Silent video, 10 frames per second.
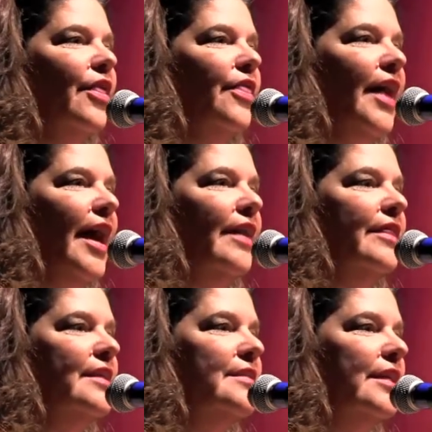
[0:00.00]

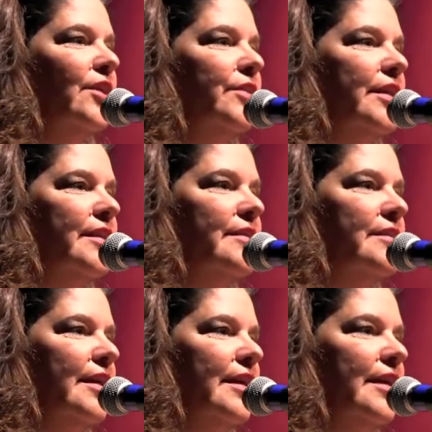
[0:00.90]
that this
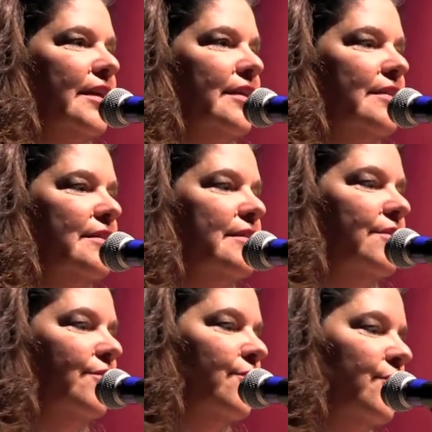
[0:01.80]
illness
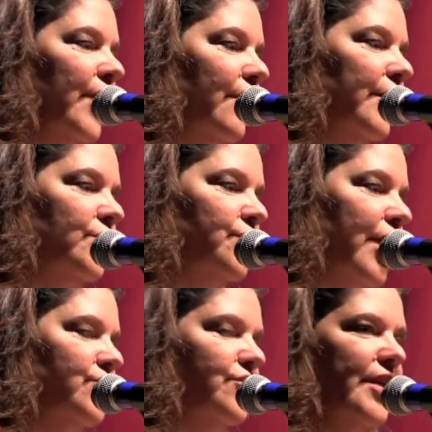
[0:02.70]
is very
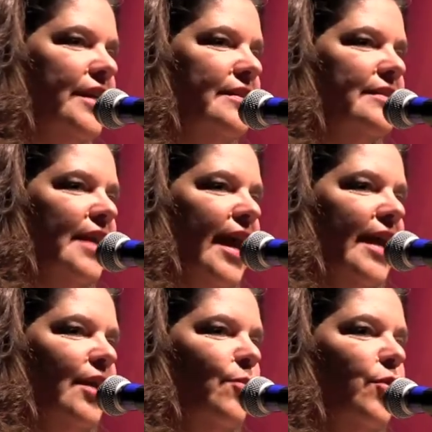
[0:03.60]
treacherous
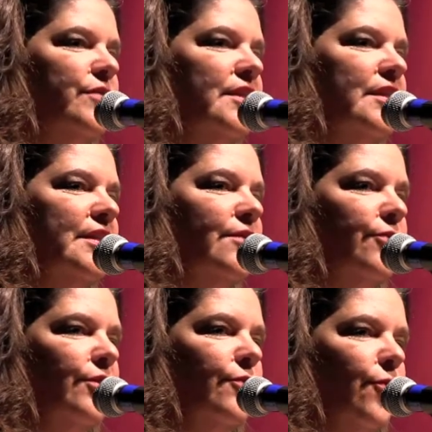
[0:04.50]
and it moves into
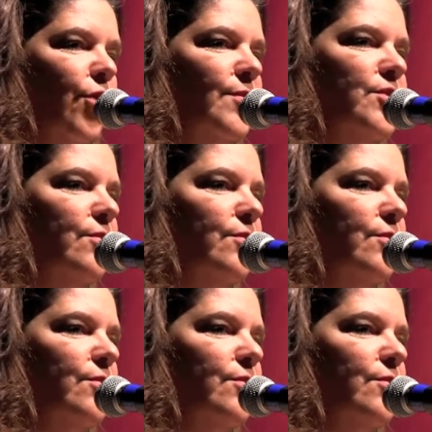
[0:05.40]
different forms.